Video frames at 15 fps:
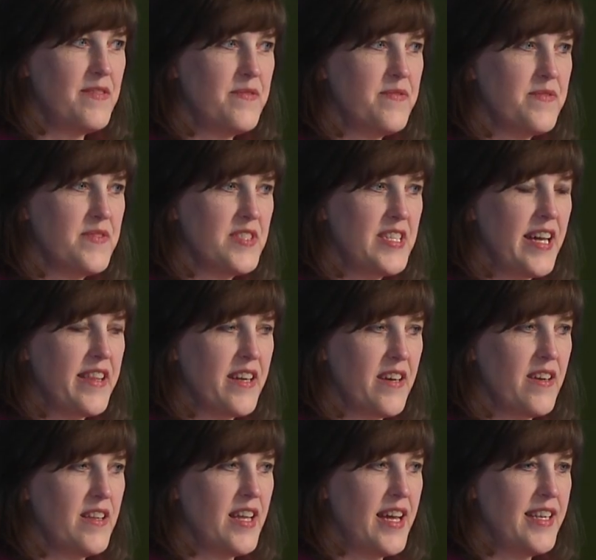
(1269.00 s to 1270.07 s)
um, South
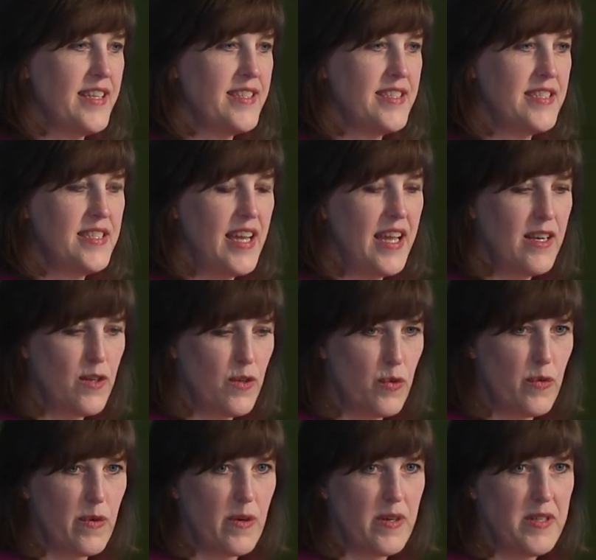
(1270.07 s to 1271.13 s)
Carolina state
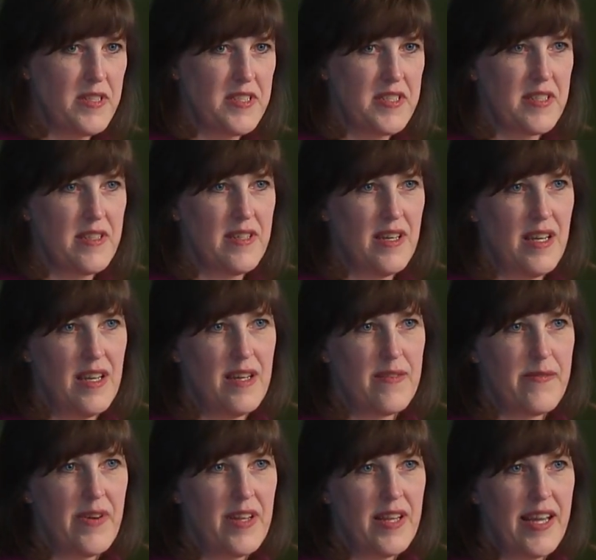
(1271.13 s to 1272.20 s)
horse
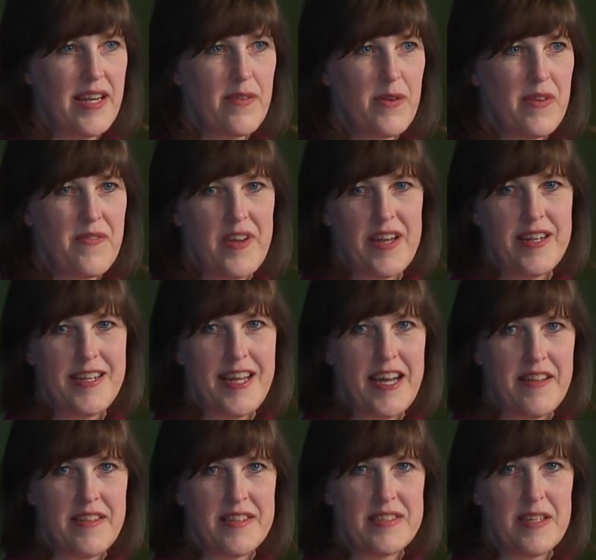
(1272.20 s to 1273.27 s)
but later we found
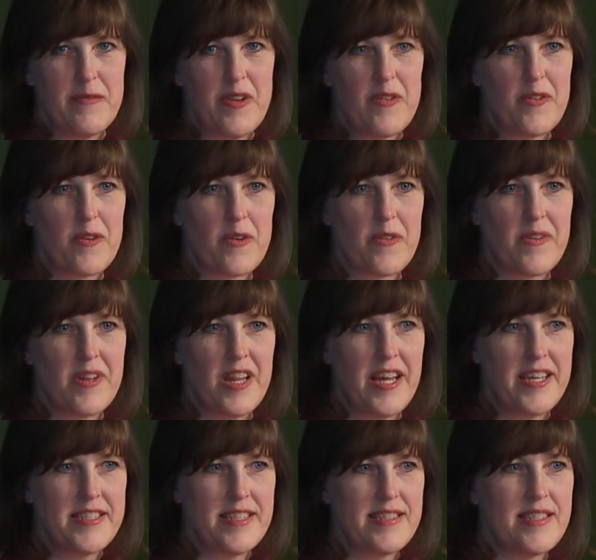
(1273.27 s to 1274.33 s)
out that some people were
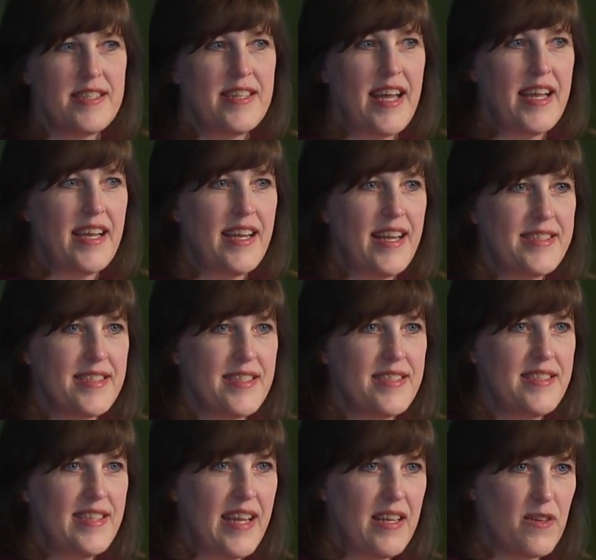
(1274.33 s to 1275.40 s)
reluctant to take it as a
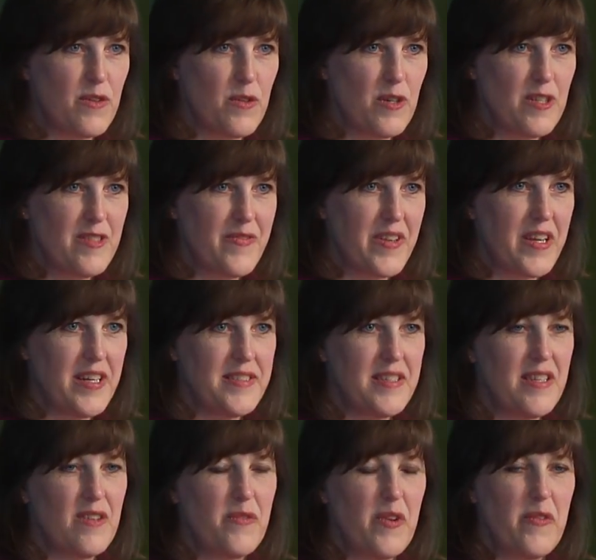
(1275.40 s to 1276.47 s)
state horse because
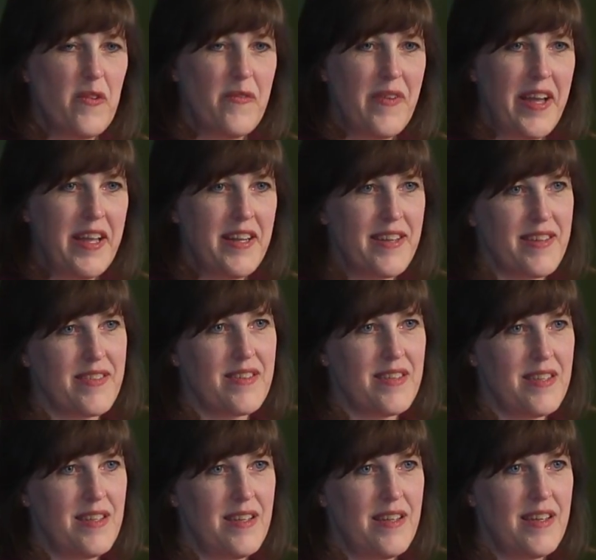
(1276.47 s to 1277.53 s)
other people might
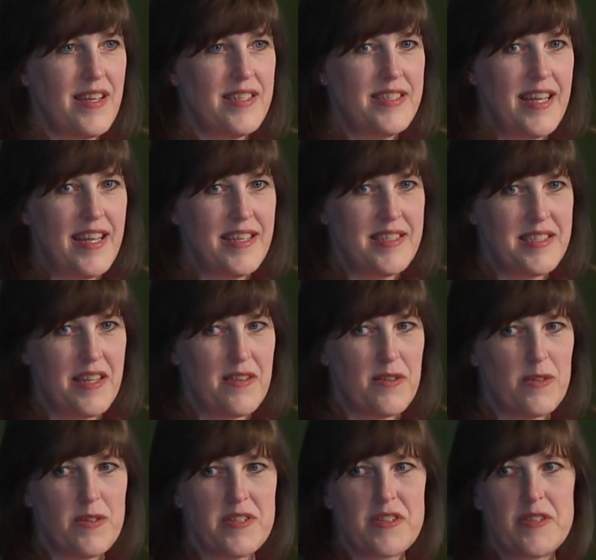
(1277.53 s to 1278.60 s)
you know, get jealous, other
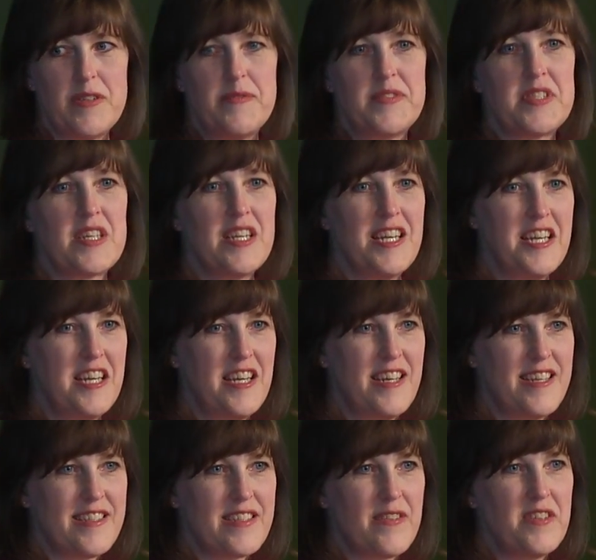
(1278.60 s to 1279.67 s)
horse groups.
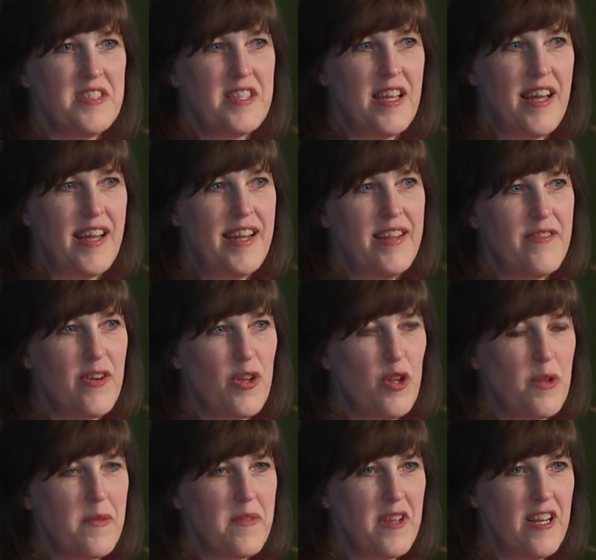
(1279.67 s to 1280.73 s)
So we said,
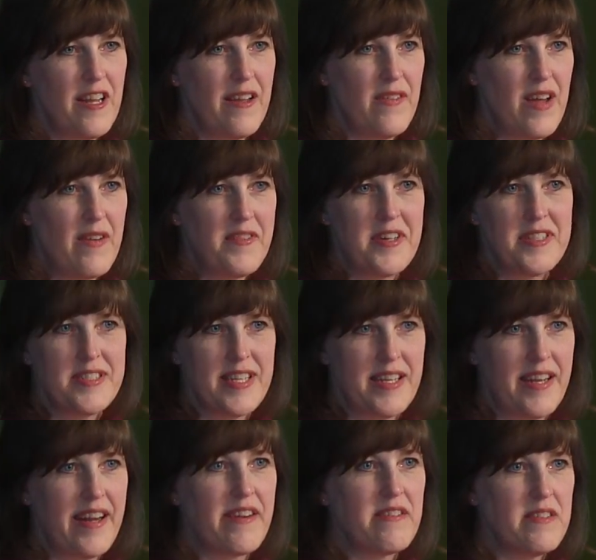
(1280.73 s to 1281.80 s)
well, you know, how about
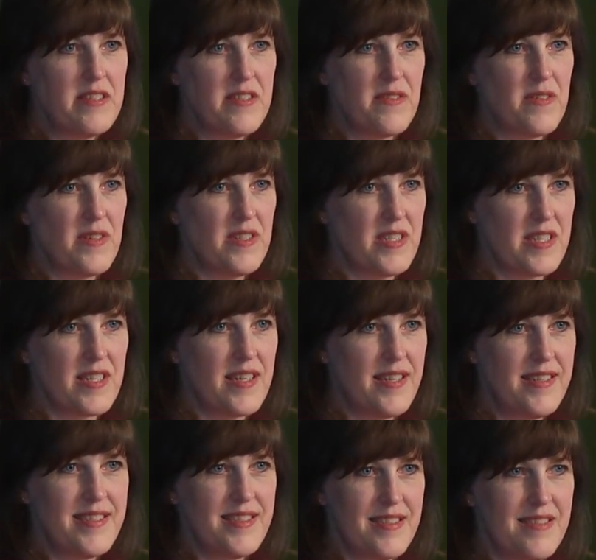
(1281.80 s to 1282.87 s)
state heritage horse?
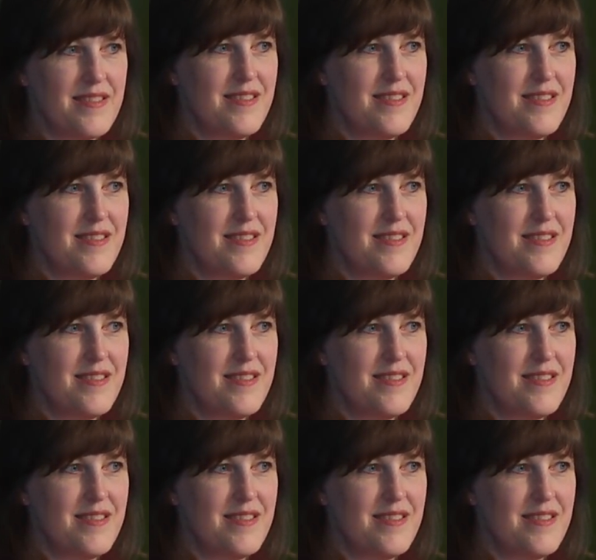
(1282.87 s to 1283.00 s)
Because